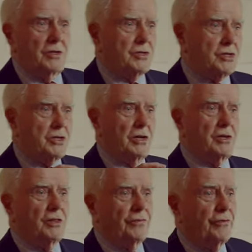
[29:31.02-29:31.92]

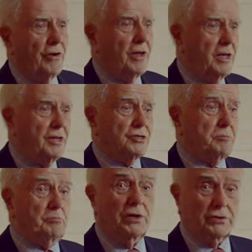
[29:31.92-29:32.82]
the phrase,
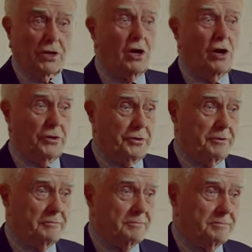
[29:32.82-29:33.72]
but God.
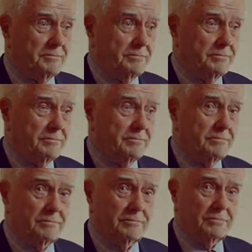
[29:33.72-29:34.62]

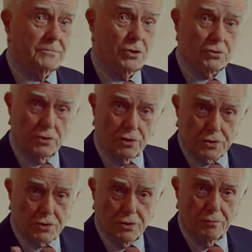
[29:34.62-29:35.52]
Just
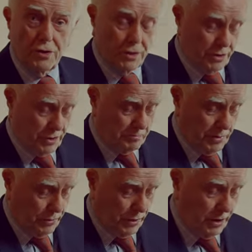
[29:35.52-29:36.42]
those two words,
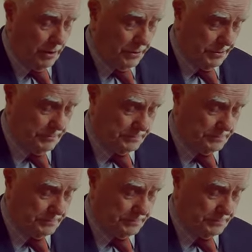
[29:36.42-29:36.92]
but God.